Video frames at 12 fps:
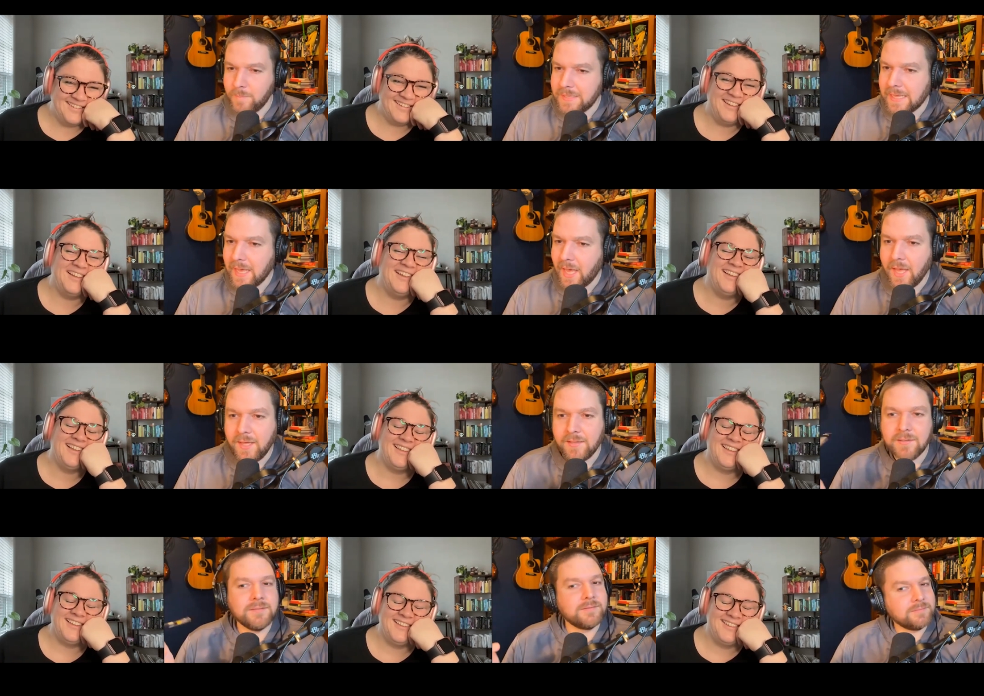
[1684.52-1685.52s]
Speaker 1: a beak guy?
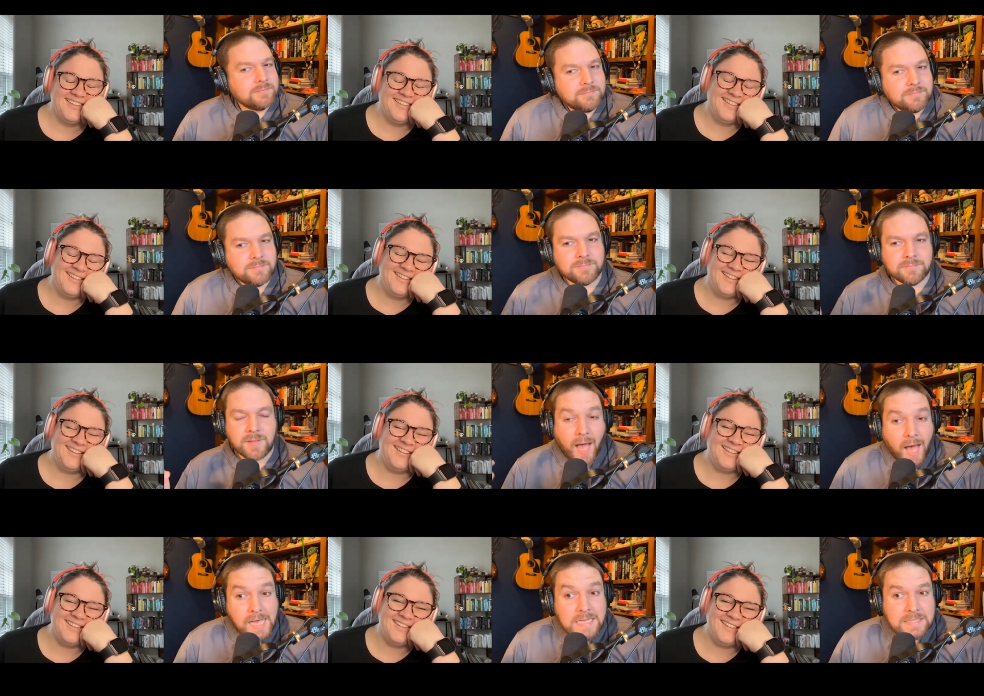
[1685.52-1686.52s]

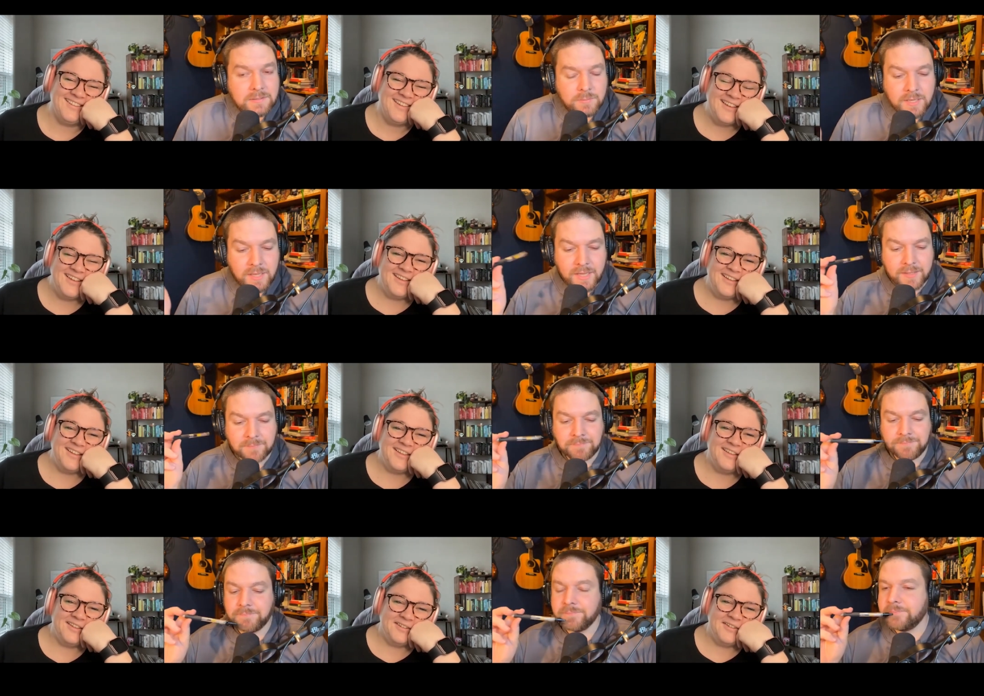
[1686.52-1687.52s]
Eyes? What do you like?
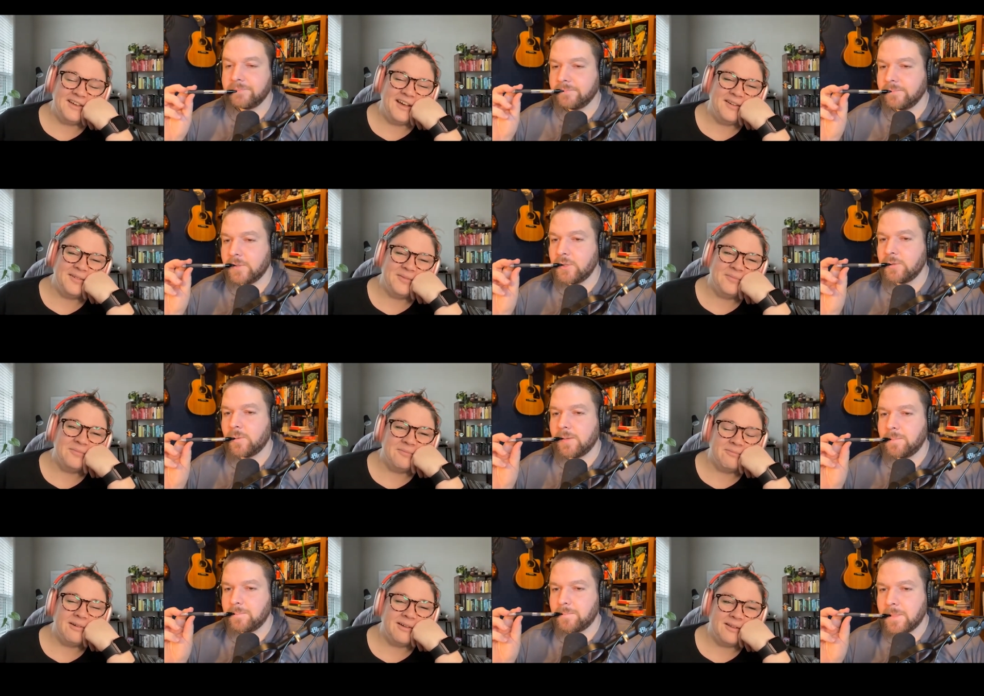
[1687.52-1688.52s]
Yeah. Choose
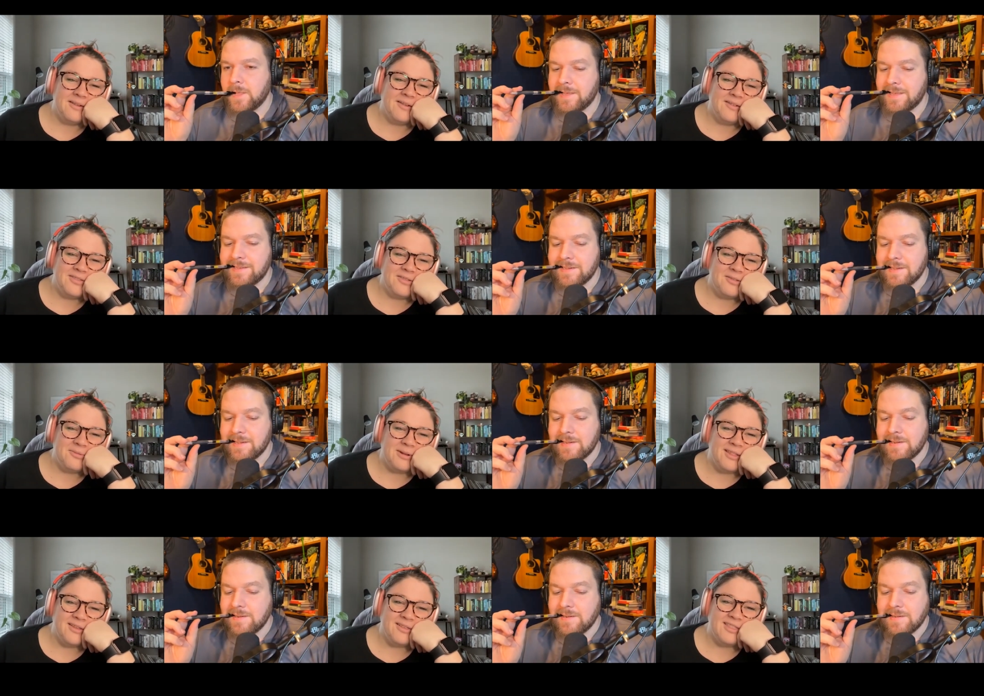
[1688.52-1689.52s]
one.
Speaker 2: Choose
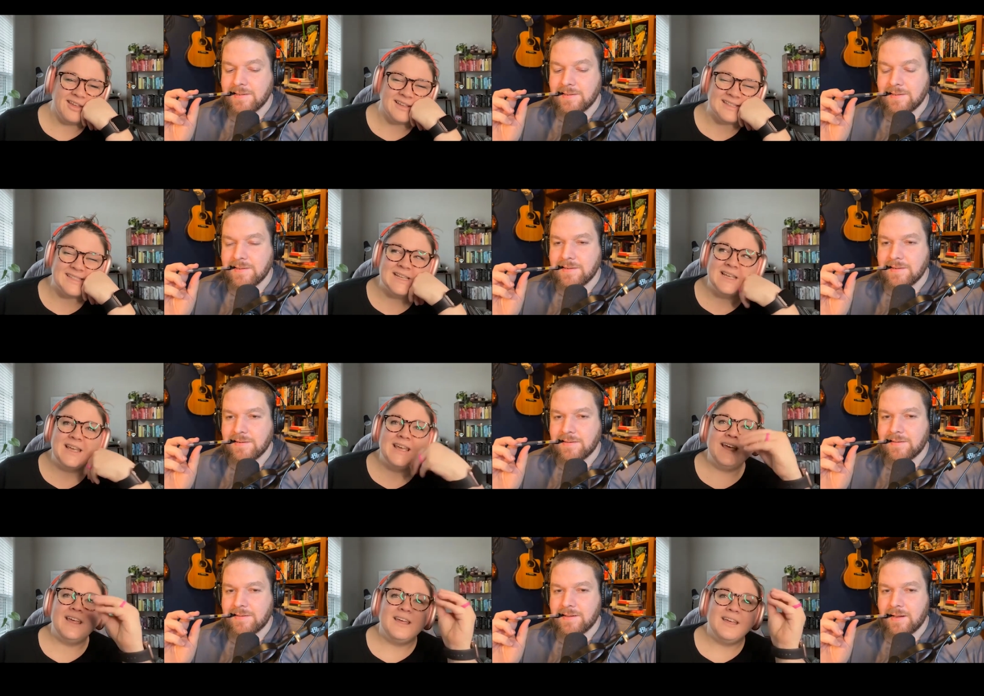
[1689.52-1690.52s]
one of those. Thanks.
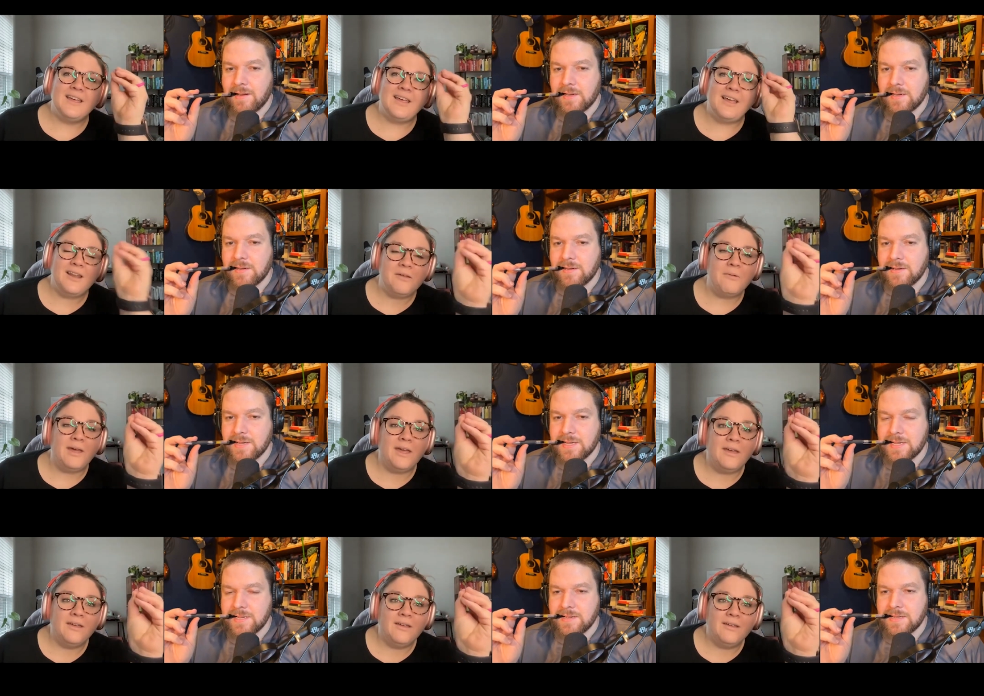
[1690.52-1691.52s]

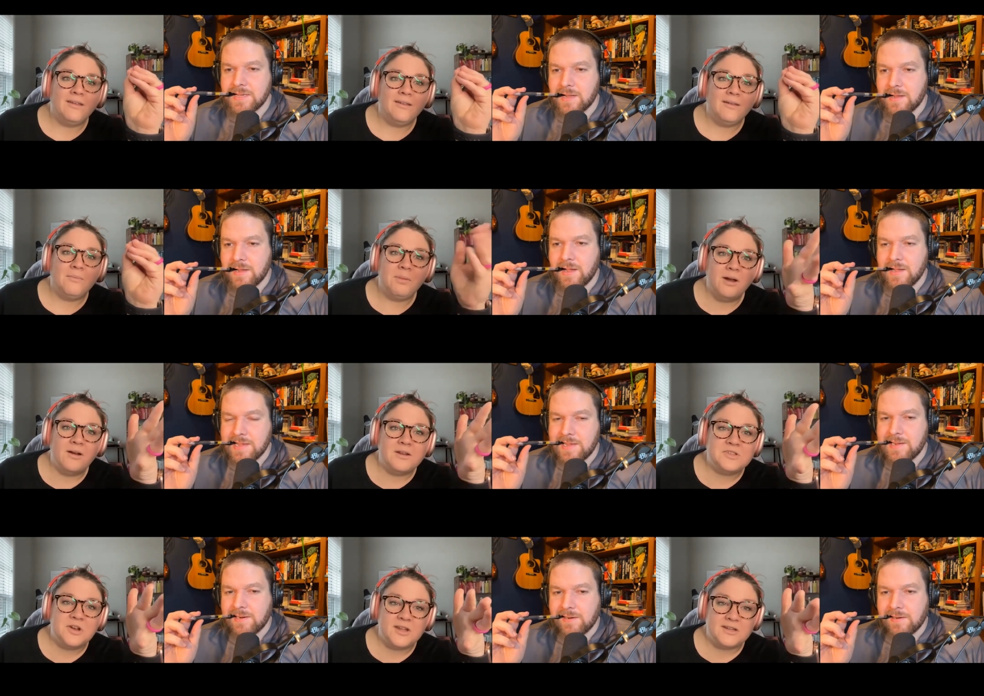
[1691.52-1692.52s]
Anyway,
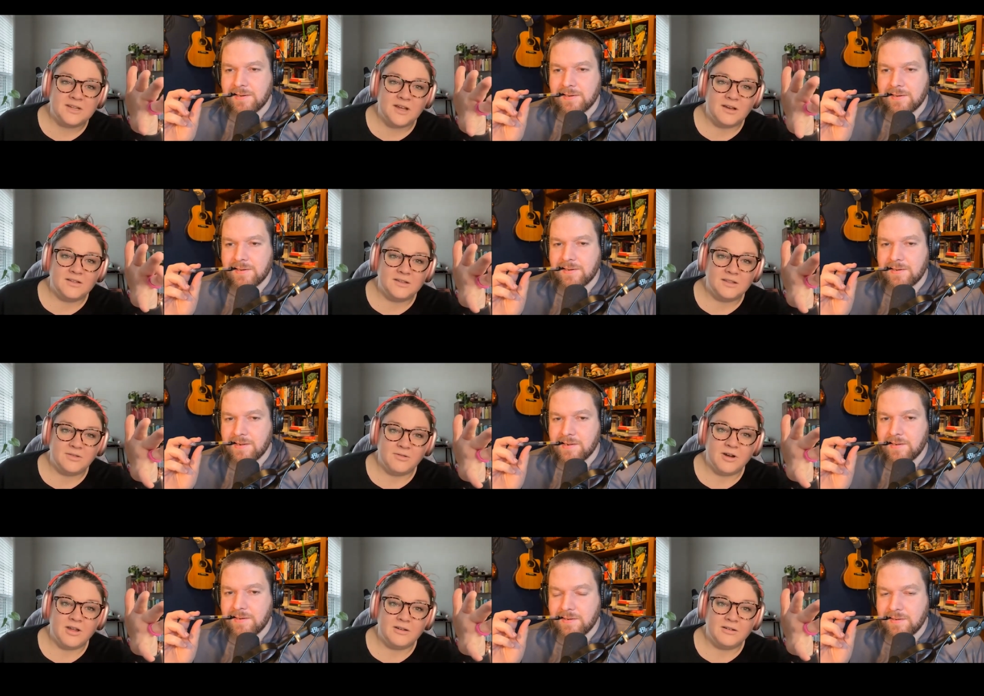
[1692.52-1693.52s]
Bard is trying to talk to
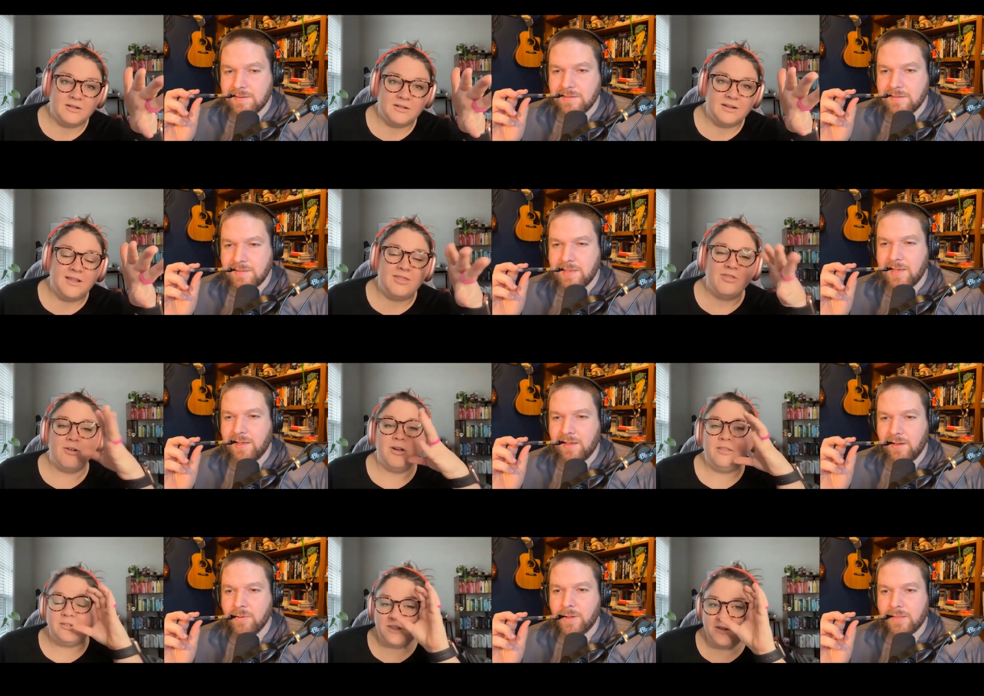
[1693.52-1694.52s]
Thorin. Yeah. And
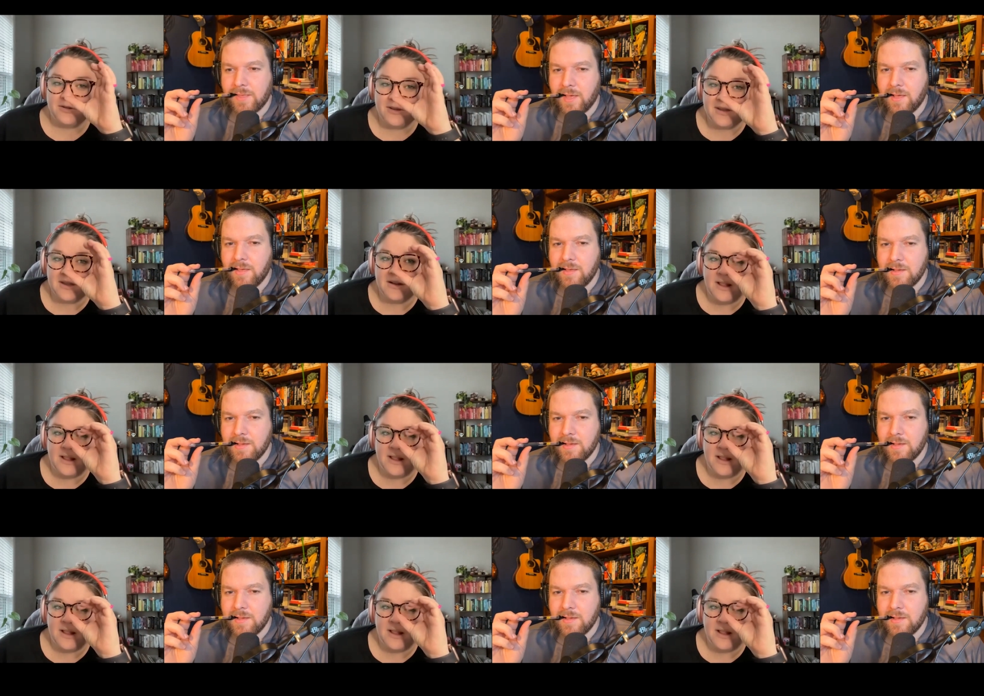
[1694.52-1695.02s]
Thorin looks through his